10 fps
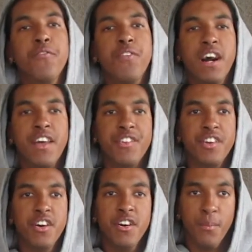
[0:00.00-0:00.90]
the fuck is
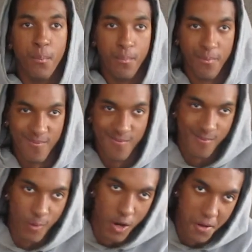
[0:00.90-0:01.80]
good?
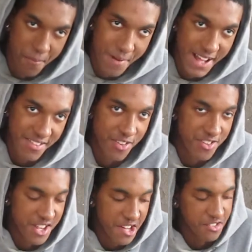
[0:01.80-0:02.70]
Welcome back to the
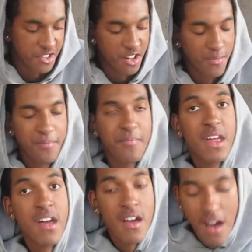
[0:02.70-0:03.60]
channel, y'all.
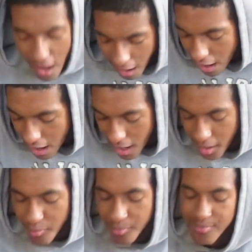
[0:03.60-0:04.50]

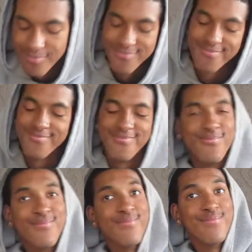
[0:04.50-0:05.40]

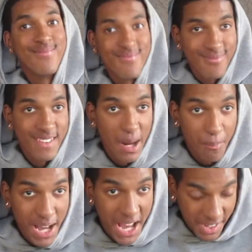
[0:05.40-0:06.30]
I'm
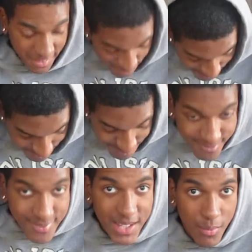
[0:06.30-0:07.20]
back
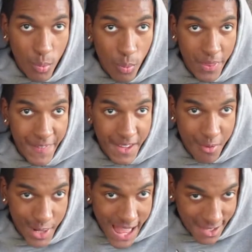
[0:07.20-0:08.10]
with another
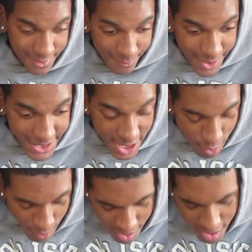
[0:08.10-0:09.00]
reaction video.
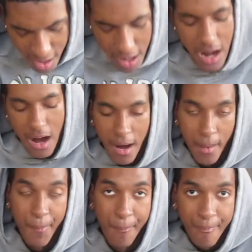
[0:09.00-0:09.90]

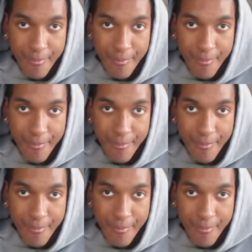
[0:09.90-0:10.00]
I'm